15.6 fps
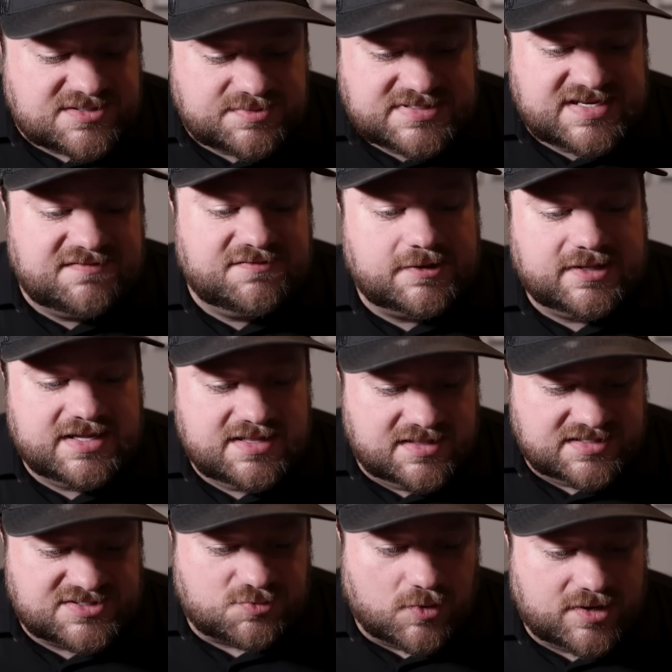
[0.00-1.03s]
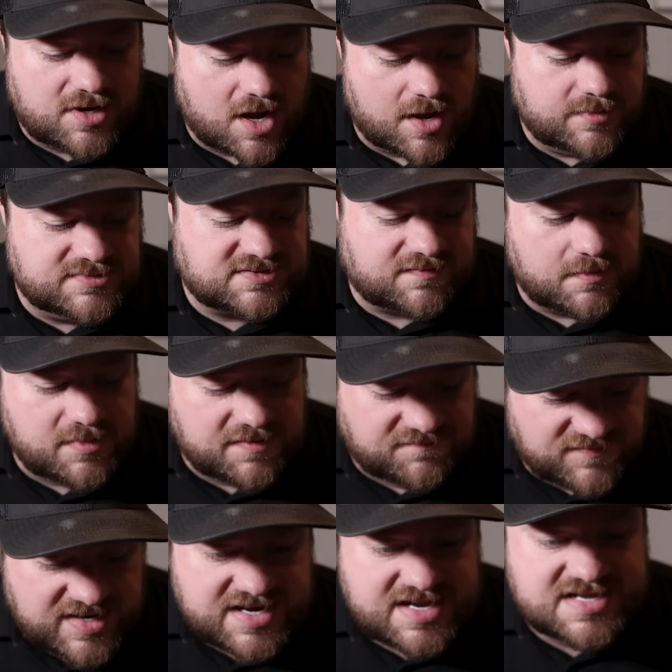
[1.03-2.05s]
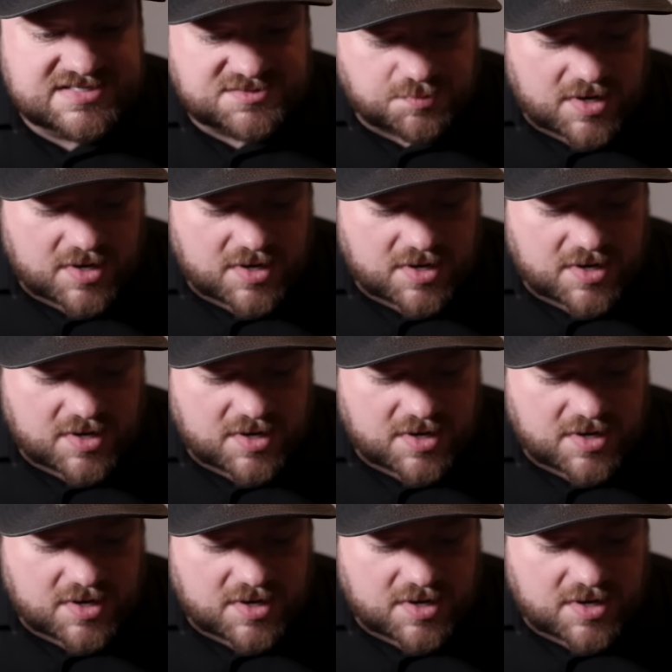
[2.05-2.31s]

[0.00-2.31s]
Specifically, this one comes from Nvidia's